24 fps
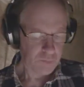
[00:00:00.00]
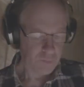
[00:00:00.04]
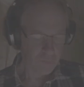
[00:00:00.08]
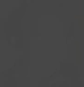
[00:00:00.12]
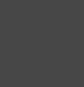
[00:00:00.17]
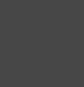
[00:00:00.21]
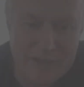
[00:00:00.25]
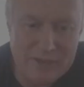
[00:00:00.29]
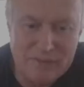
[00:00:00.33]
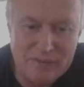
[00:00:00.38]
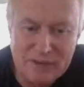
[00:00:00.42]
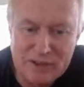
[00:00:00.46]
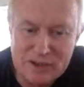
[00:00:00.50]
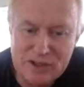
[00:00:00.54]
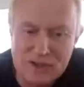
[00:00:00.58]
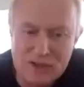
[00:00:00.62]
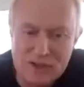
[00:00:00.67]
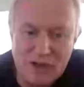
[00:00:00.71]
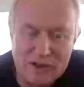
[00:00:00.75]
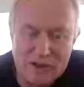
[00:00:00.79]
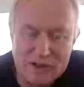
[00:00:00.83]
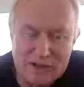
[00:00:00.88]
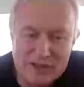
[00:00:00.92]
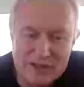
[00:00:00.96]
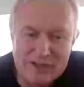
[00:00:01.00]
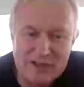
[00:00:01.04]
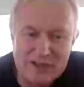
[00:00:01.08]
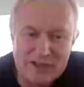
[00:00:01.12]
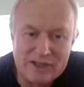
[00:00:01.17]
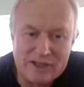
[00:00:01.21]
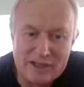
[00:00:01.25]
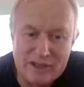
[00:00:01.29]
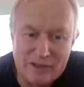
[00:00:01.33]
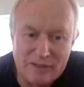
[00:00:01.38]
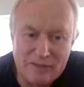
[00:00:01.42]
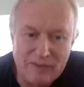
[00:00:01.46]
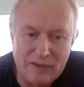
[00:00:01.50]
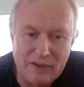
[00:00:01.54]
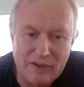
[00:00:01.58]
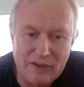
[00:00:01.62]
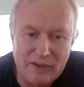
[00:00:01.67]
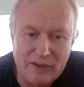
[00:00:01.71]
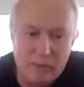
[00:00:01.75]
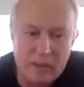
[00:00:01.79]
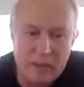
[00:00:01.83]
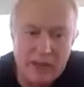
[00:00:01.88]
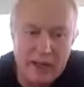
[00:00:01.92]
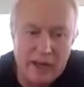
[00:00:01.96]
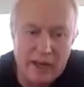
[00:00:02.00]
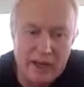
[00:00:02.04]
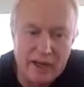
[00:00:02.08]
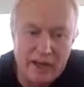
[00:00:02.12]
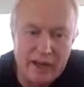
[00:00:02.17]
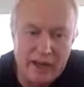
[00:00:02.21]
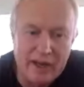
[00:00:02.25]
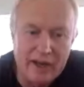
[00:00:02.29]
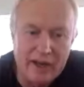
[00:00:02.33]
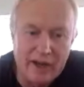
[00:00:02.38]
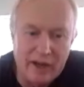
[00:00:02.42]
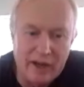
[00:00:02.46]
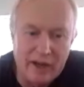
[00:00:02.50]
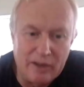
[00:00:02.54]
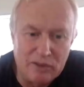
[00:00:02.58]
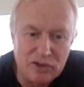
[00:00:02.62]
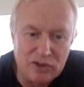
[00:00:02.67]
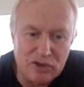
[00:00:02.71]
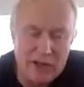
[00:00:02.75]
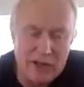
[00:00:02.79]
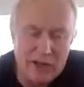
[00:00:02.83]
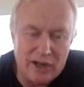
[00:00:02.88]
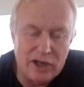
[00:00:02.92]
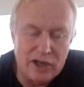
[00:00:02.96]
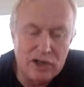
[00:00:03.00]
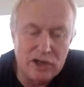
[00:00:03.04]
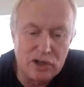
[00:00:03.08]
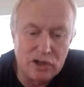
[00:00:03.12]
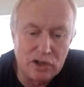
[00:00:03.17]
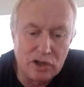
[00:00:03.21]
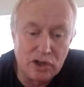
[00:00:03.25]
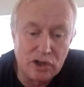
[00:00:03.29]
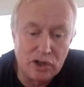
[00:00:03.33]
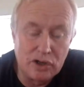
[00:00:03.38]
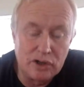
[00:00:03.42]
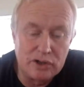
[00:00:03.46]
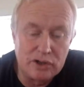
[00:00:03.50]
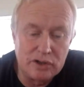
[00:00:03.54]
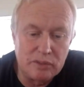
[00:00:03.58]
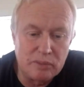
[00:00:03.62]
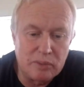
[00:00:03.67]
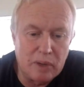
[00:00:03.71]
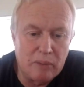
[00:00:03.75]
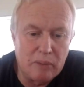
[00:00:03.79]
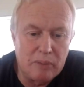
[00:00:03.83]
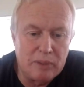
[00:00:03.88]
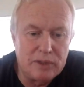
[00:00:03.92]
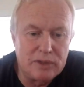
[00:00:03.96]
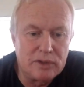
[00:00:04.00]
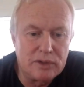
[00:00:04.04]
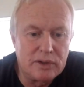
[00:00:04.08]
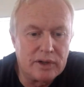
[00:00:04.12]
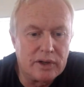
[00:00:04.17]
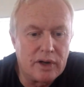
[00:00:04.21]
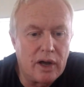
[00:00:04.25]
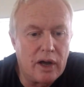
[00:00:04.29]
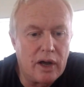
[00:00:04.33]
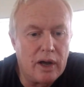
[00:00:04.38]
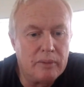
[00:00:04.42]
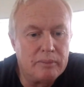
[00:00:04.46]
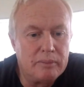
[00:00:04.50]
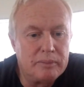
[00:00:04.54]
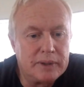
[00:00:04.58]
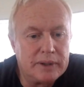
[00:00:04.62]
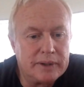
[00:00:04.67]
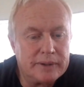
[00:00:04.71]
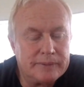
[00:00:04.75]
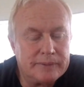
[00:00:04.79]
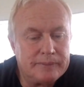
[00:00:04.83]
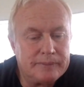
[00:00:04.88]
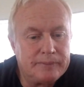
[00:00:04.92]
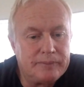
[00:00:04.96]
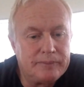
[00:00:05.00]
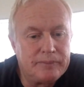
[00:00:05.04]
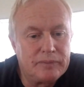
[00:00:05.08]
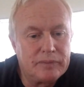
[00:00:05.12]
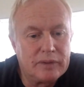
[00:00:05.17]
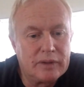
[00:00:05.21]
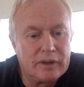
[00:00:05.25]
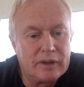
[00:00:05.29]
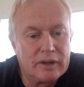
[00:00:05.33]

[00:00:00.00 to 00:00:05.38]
That problem with the Auschwitz doctors is difficult, but in trying to do good, you're probably doing harm. Yeah.